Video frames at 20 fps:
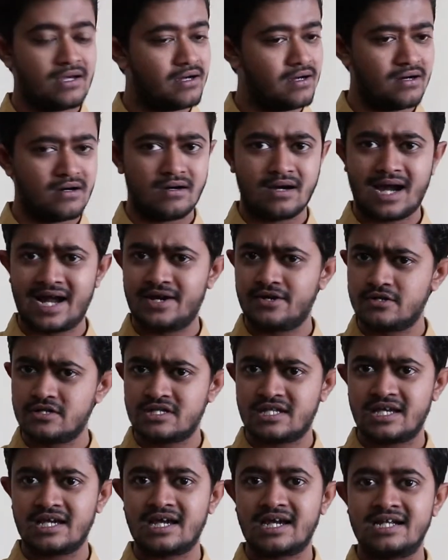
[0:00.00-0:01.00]
I
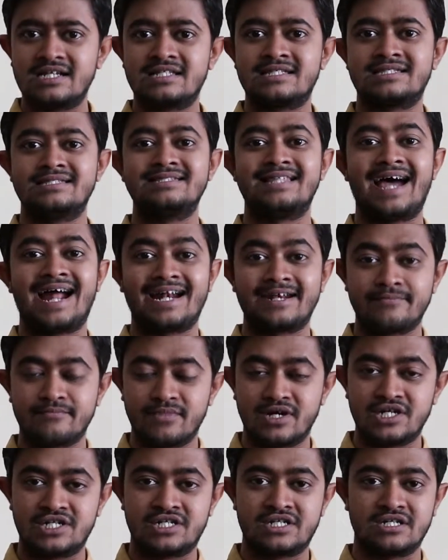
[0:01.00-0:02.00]
don't think it's that
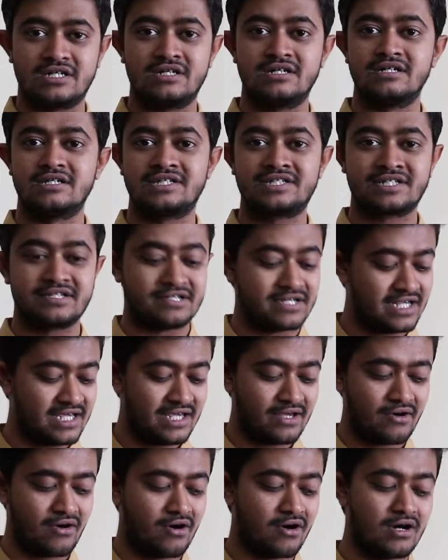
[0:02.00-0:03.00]
much
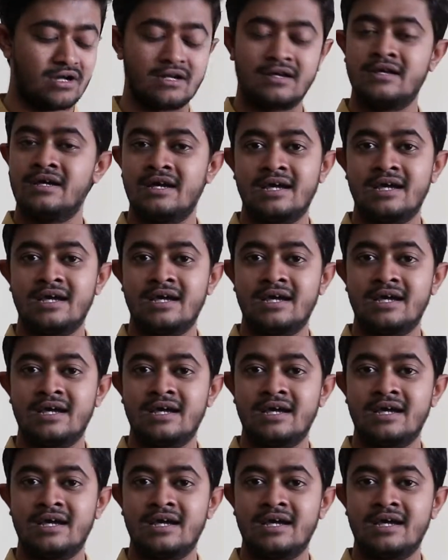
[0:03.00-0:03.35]
sturdy, or